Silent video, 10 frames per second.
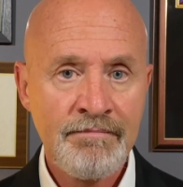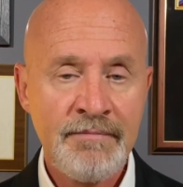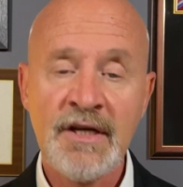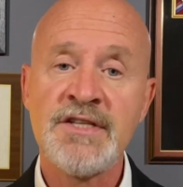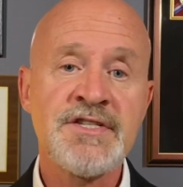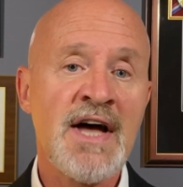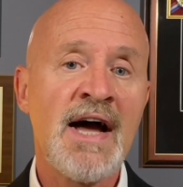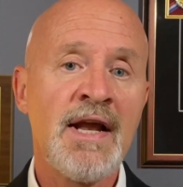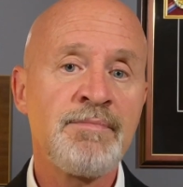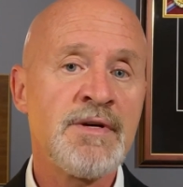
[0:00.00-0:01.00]
You can
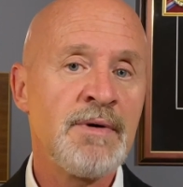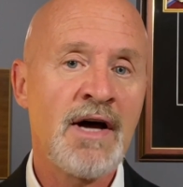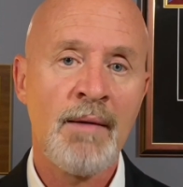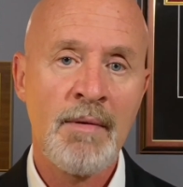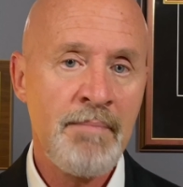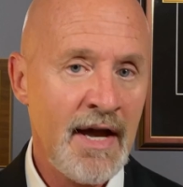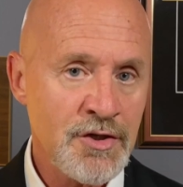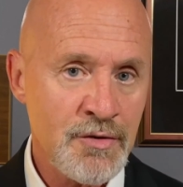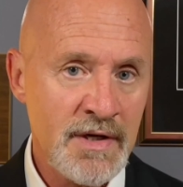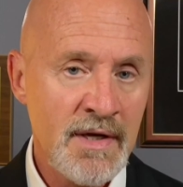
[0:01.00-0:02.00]
sign up to become a
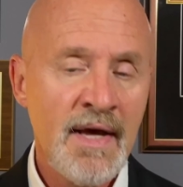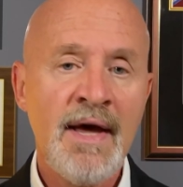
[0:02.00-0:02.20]
patron